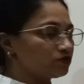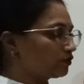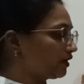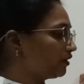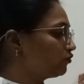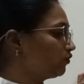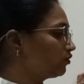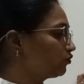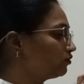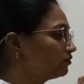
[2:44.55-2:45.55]
Okay, you
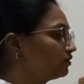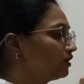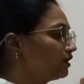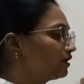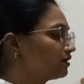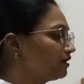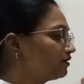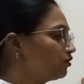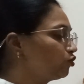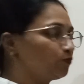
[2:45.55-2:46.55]
want to run
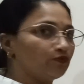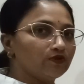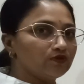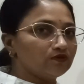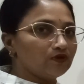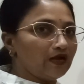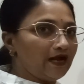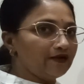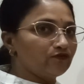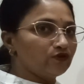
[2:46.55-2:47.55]
the loop
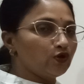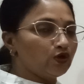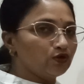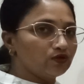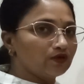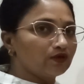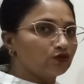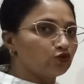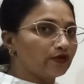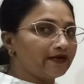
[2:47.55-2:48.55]
and you want
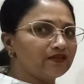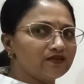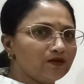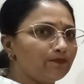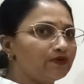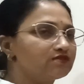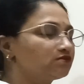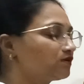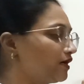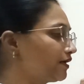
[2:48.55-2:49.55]
to get the numbers
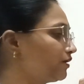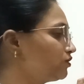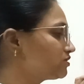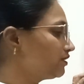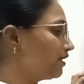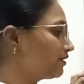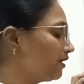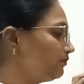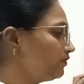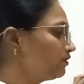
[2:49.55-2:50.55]
continuously, that
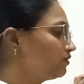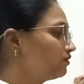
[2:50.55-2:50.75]
time